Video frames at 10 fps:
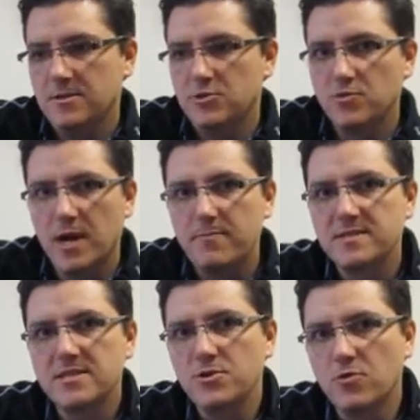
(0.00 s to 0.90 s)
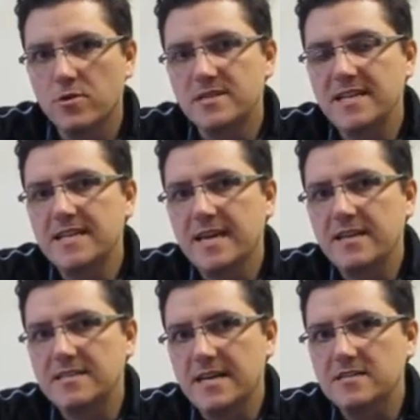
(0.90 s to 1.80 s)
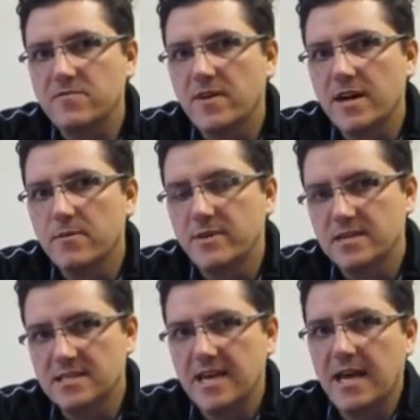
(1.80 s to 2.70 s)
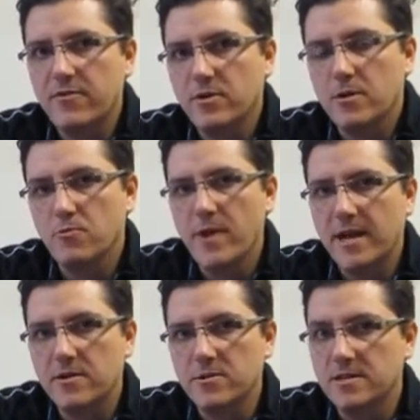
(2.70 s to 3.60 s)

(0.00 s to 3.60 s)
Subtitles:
drops your DNA test file because they have it on record.